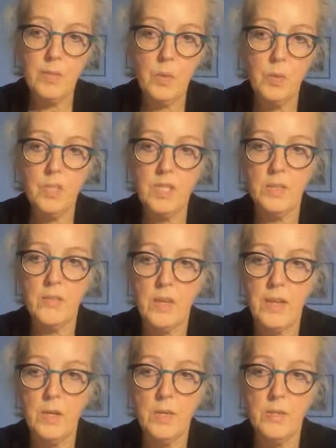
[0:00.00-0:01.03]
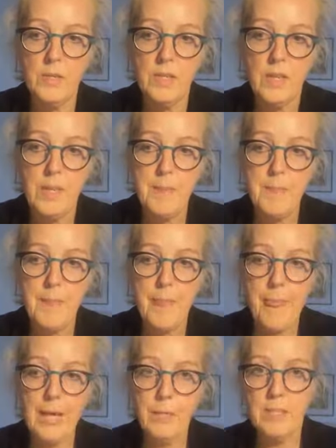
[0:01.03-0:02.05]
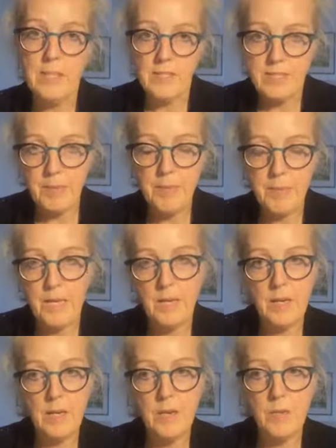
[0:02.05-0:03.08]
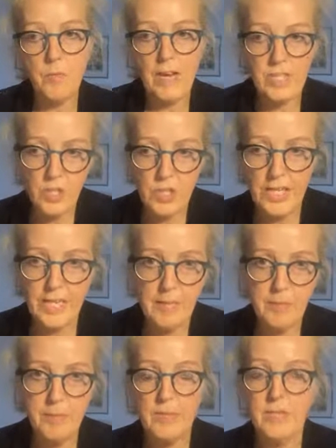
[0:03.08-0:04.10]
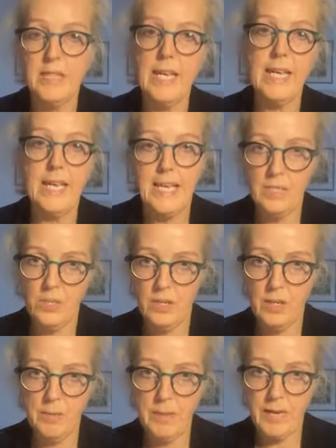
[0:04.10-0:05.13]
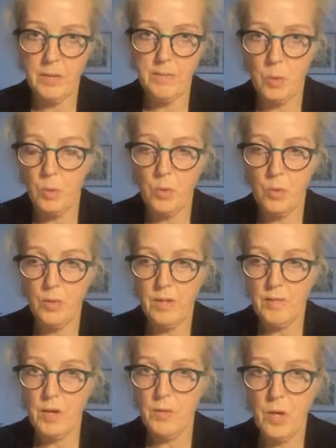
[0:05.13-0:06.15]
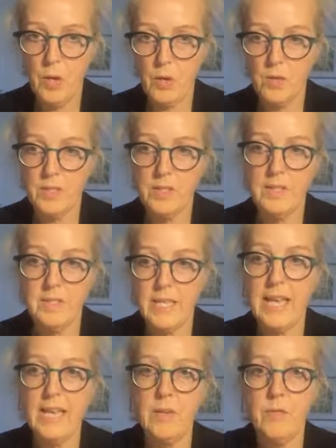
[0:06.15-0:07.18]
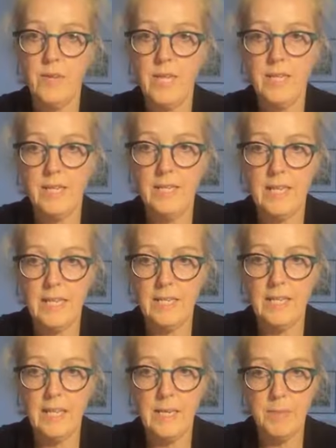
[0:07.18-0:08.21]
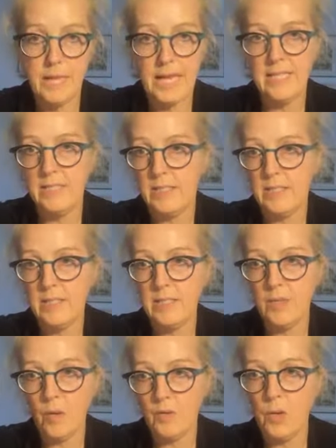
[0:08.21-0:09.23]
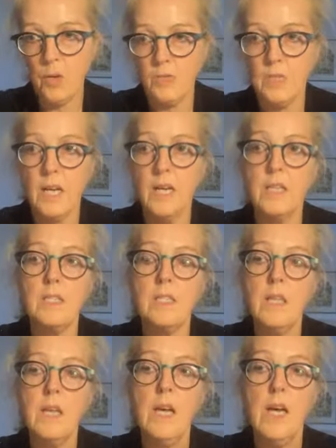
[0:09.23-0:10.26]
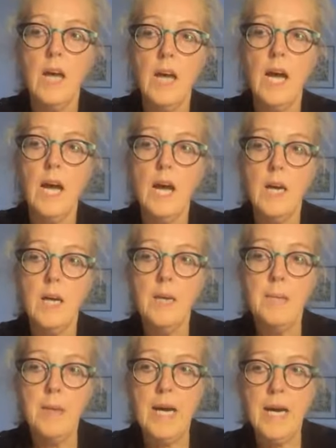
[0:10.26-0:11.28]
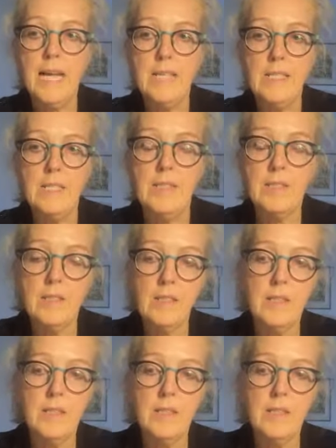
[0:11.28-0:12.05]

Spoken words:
courts just felt it was a simpler regime to say each side bore their own costs, save in cases of conduct. And